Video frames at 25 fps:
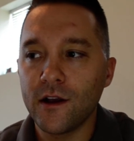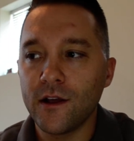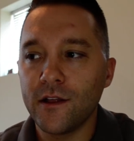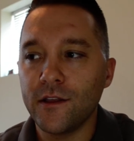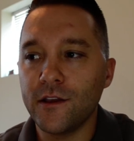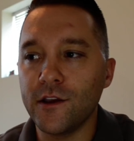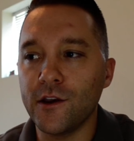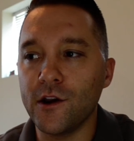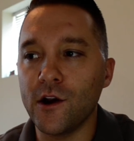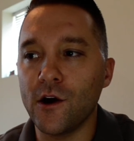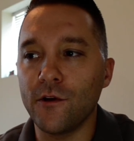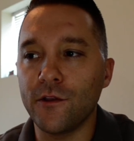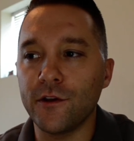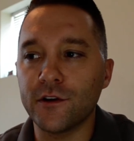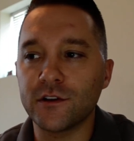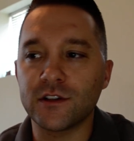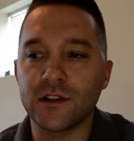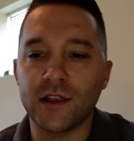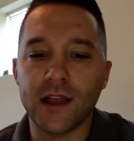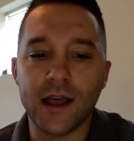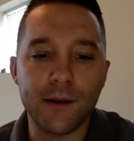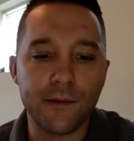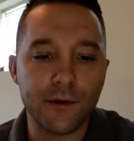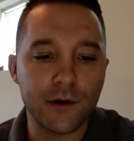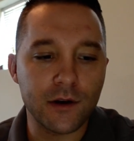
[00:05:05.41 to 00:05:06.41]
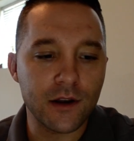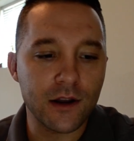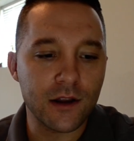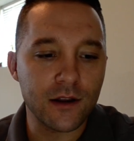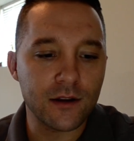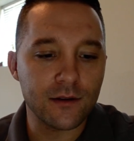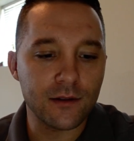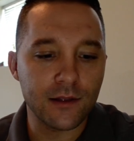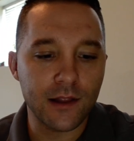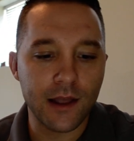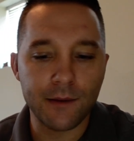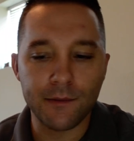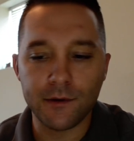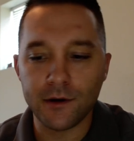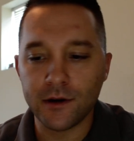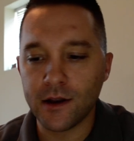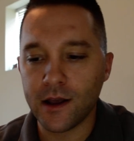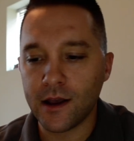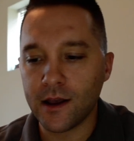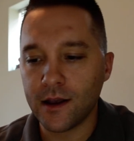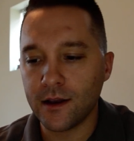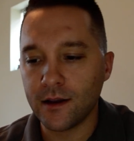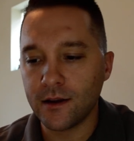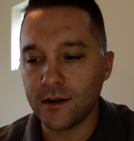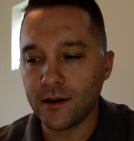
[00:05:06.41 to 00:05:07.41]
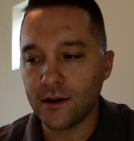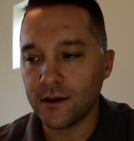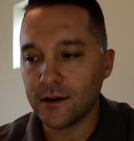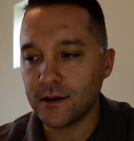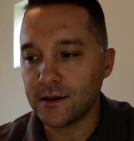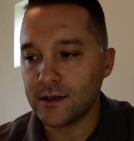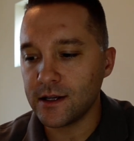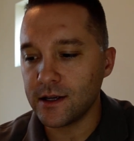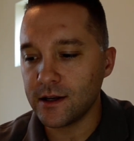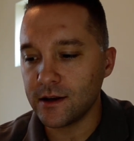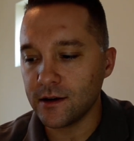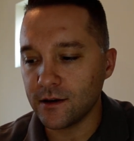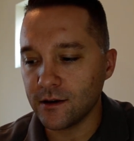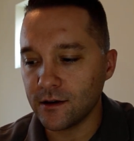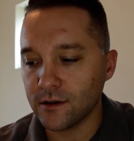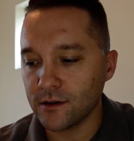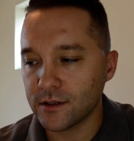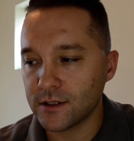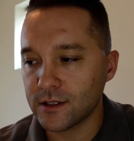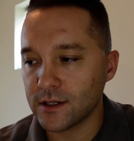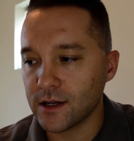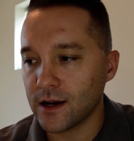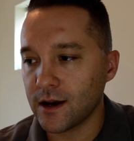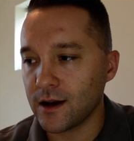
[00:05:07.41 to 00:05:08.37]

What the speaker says: There's Labor Day deals.